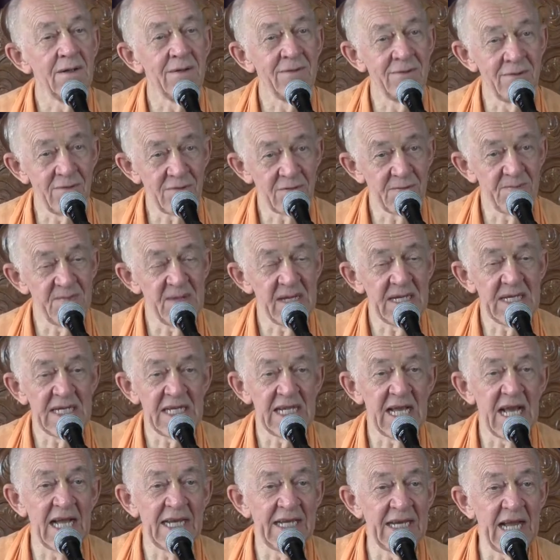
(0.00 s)

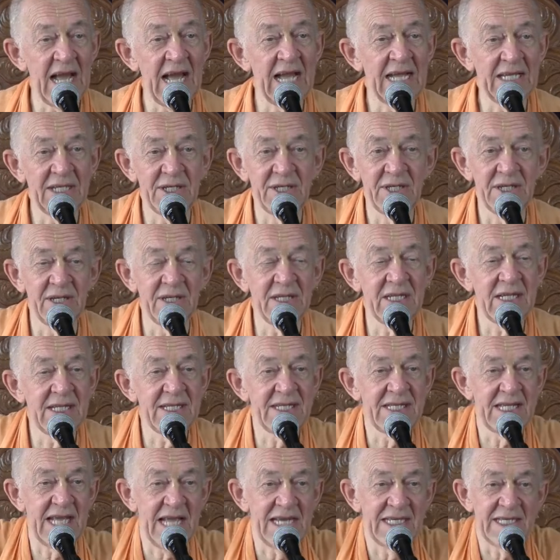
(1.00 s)
Rukmini had actually
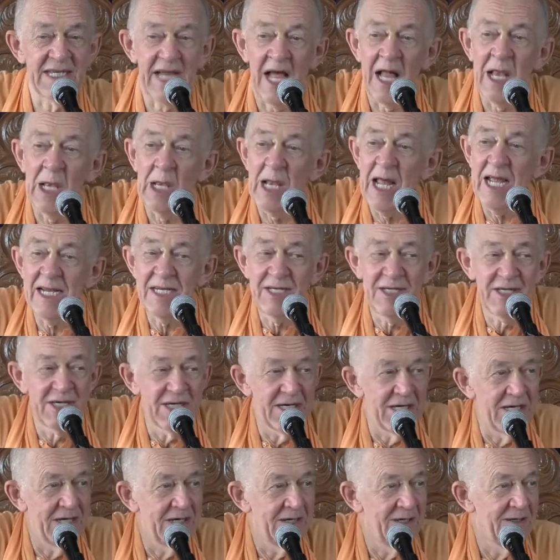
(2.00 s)
sent a
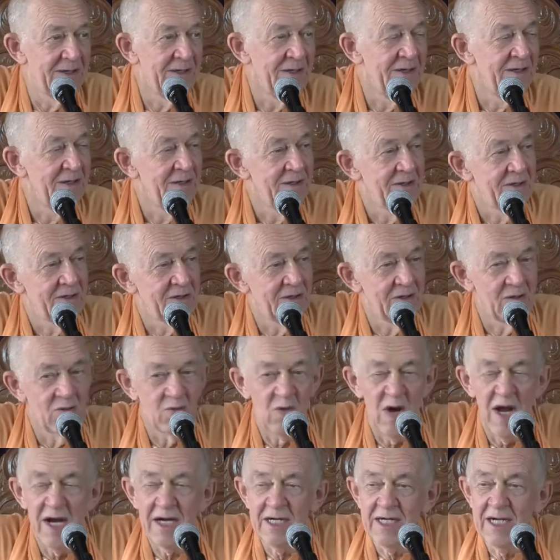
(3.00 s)
letter to
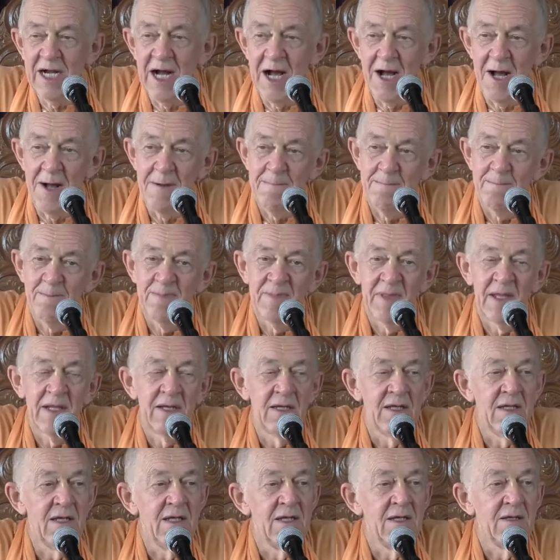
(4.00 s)
Dwarka
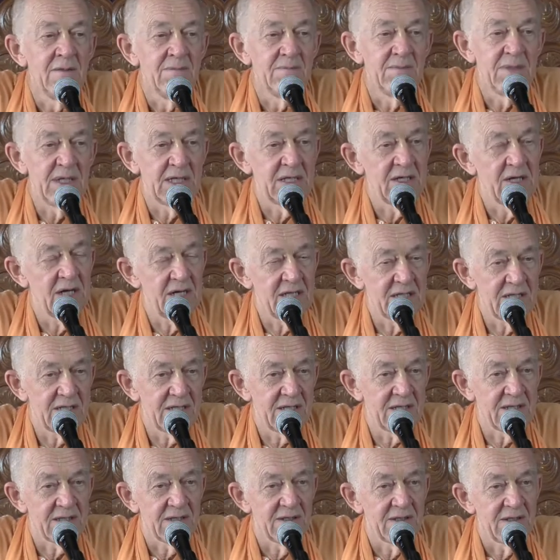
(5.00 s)
because
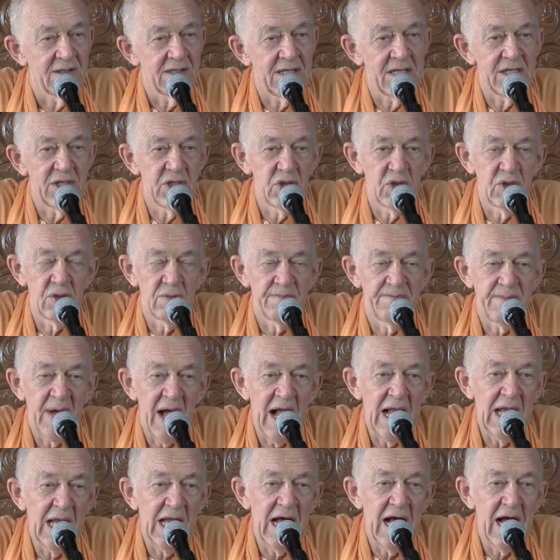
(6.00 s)

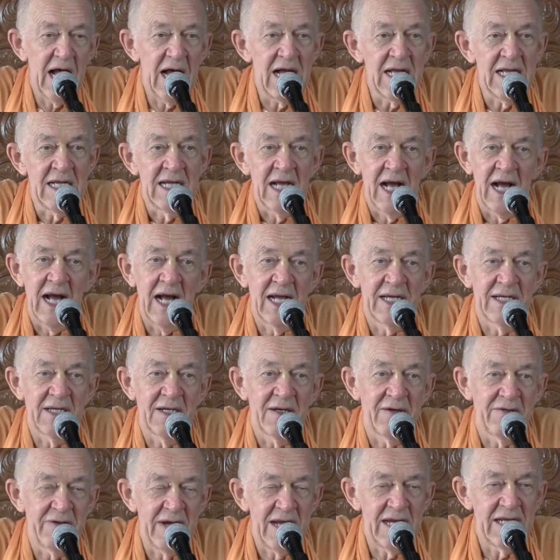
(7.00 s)
Sishupala had
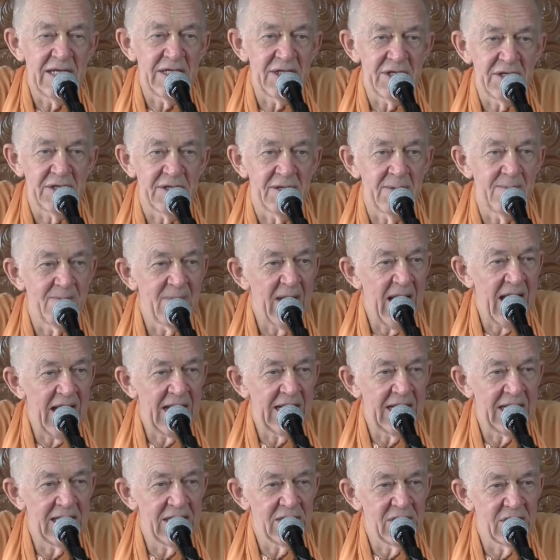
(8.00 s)
arranged the
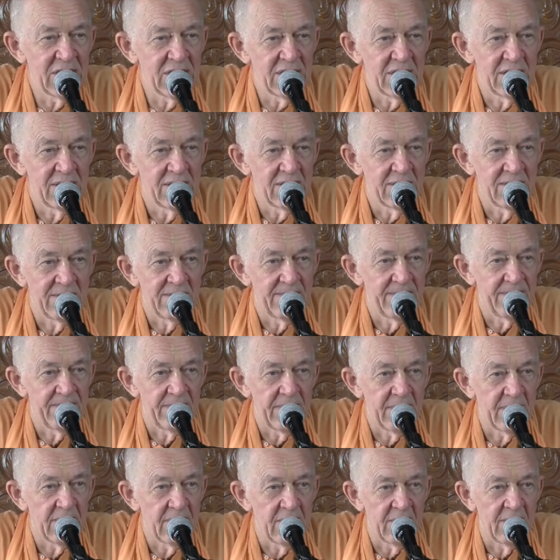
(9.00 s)
marriage
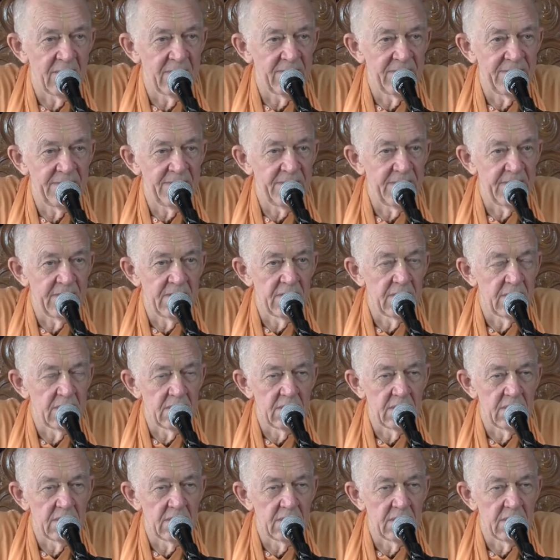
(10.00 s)
of